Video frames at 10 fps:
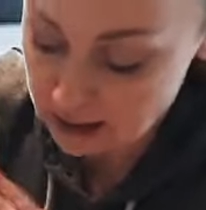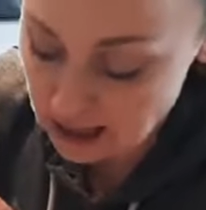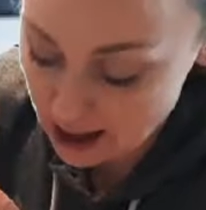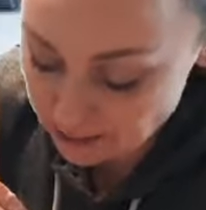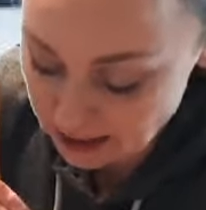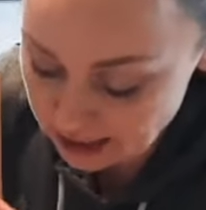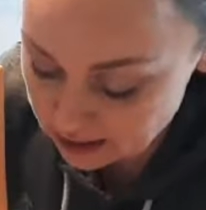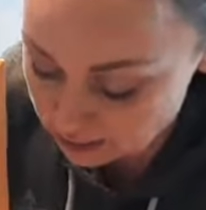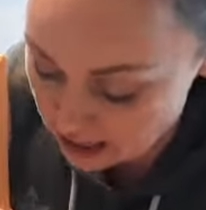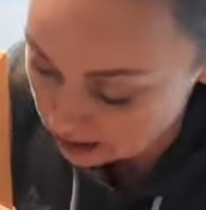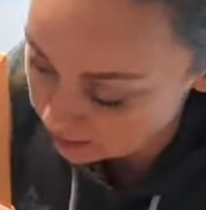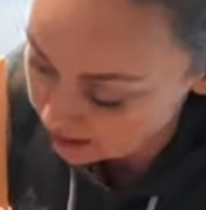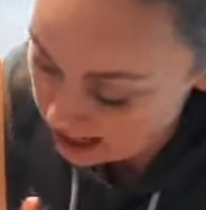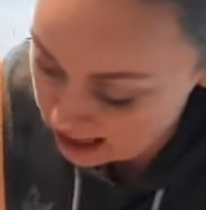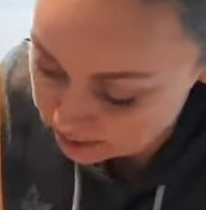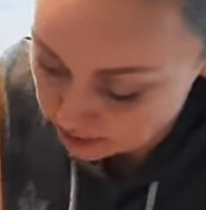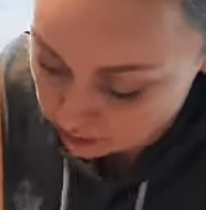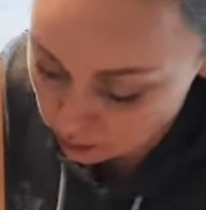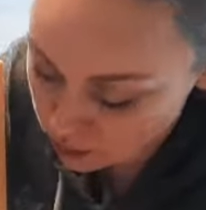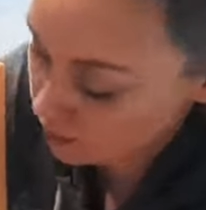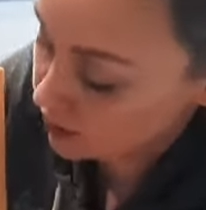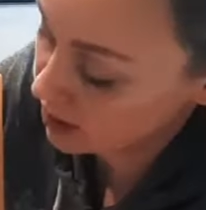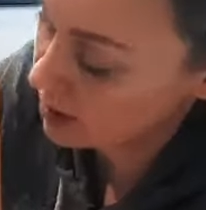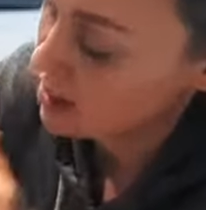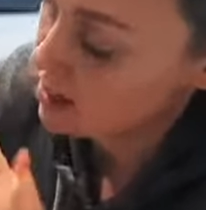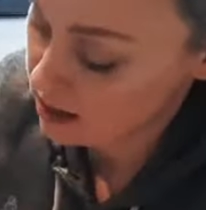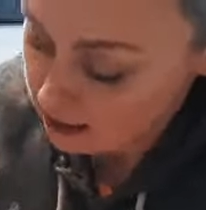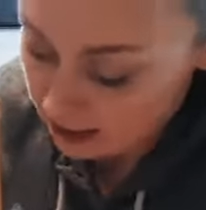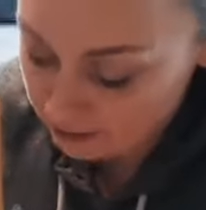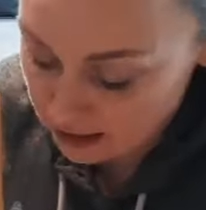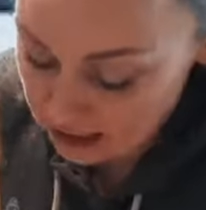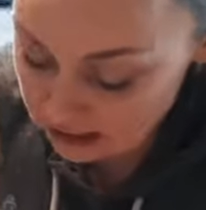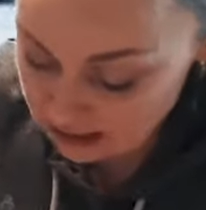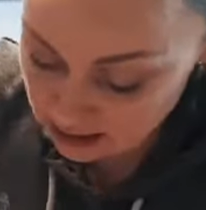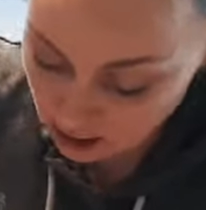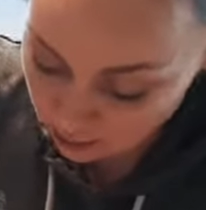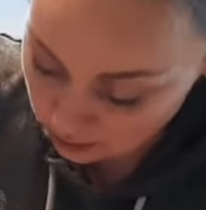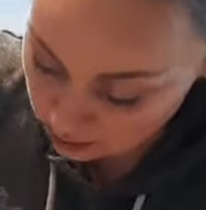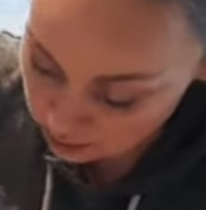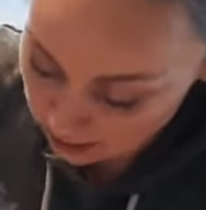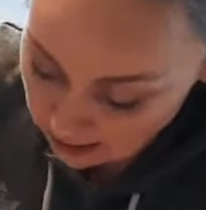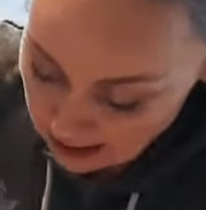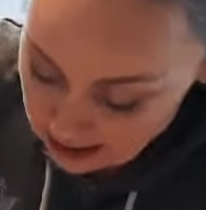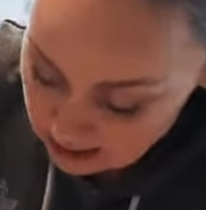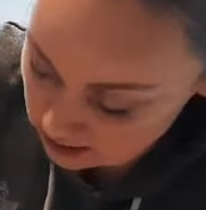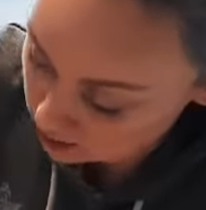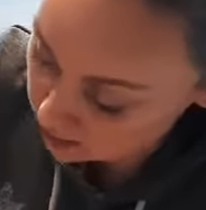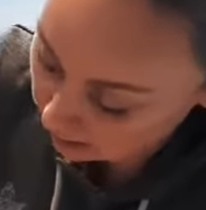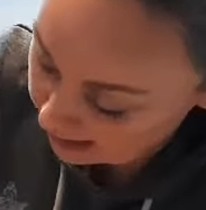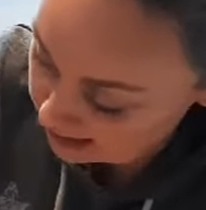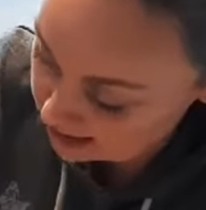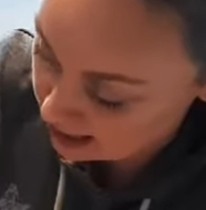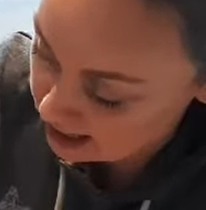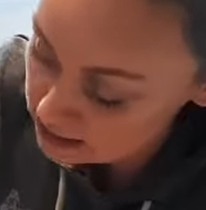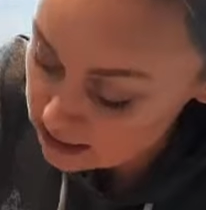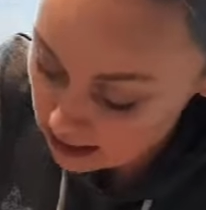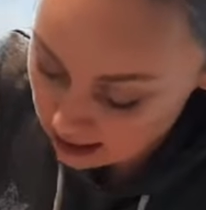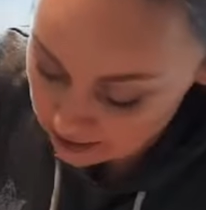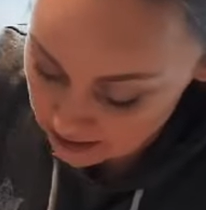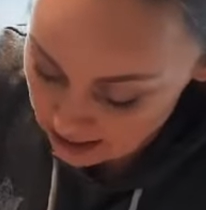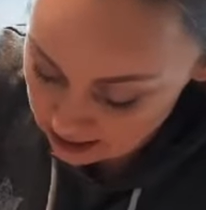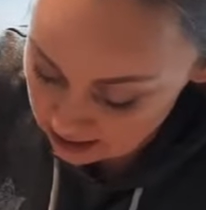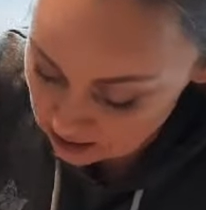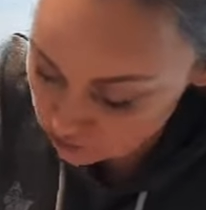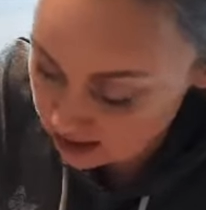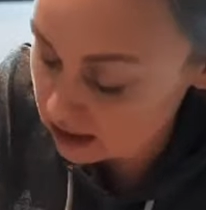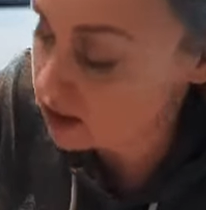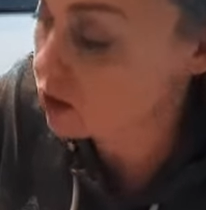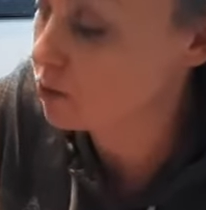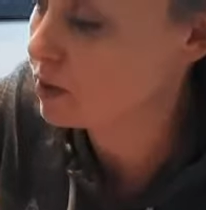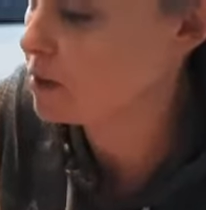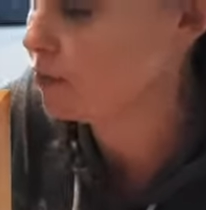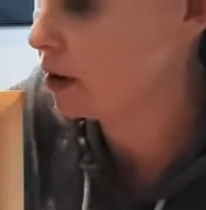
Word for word: the laminate or melamine has been removed. There it is, no glue marks, so a light sand, and then it is ready to be